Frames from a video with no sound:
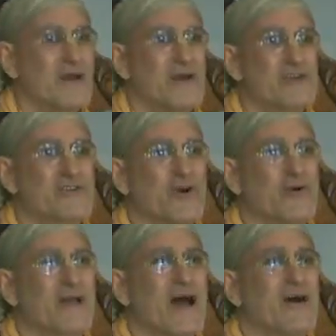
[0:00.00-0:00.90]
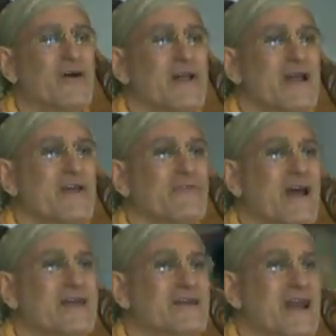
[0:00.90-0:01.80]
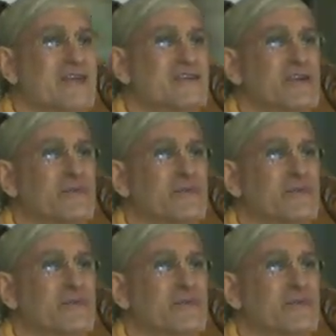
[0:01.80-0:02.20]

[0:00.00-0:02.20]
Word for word: So now, if I engage in a